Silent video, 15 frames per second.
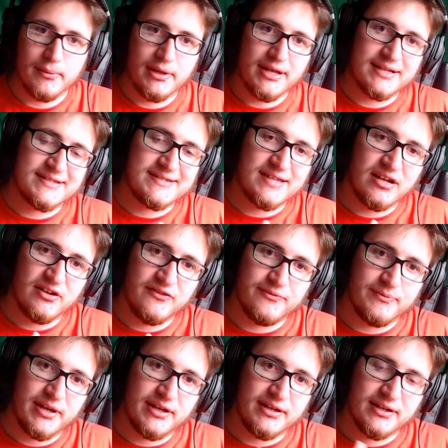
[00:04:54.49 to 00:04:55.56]
instead of
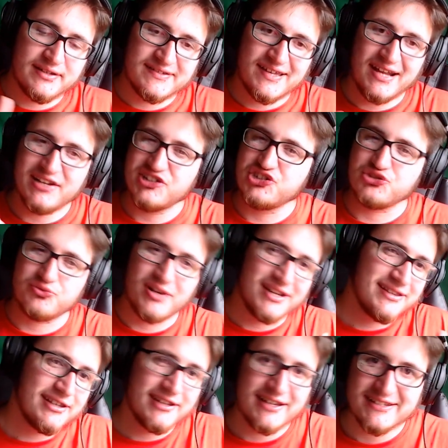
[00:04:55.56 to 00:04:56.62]
making us kind of dread
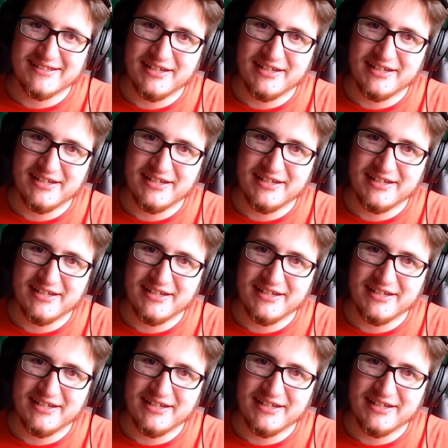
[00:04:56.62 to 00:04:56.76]
the next